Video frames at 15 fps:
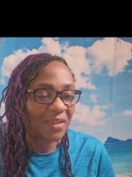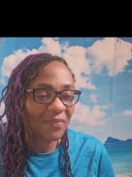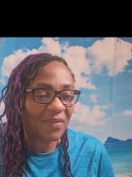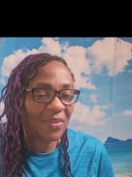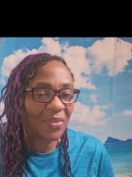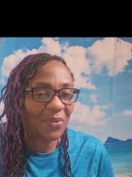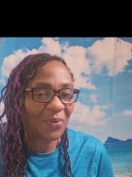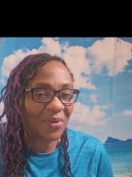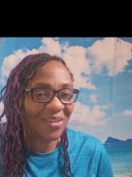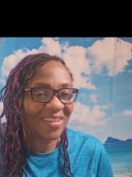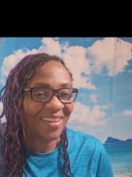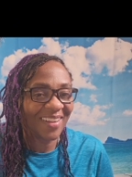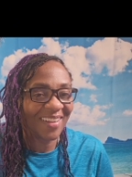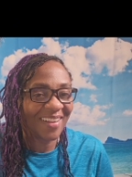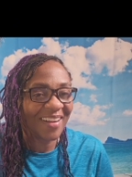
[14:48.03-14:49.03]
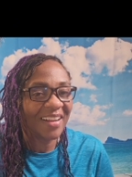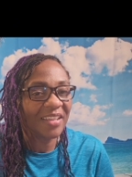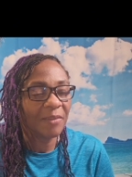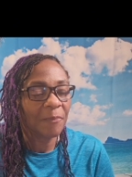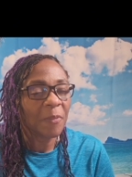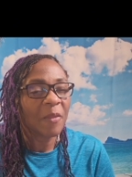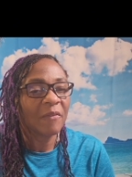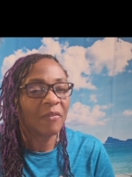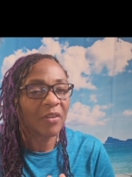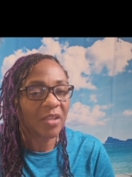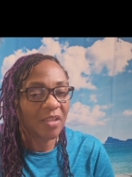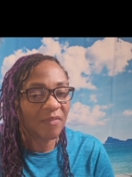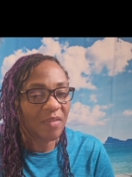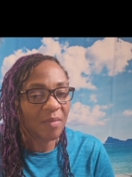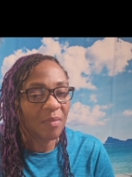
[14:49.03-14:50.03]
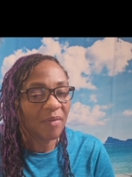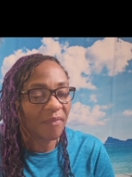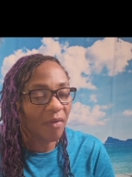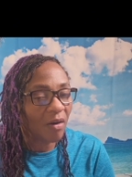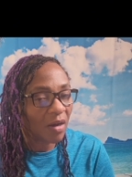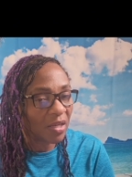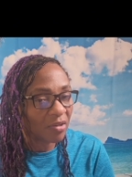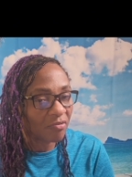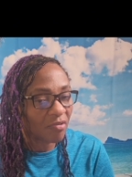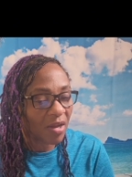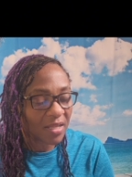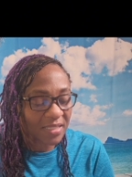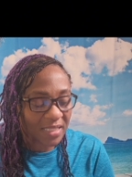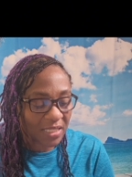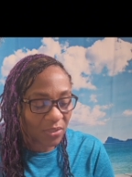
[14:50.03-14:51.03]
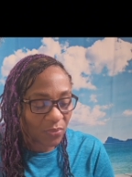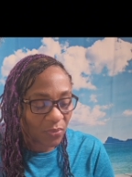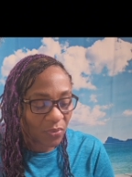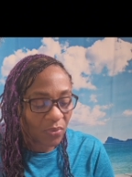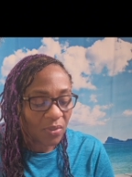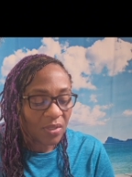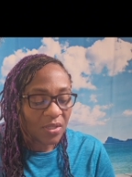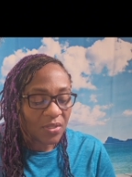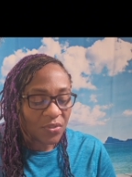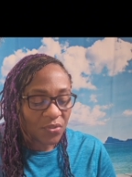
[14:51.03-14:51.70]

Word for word: even though you're not God. Forgive them of all the wrongs they do,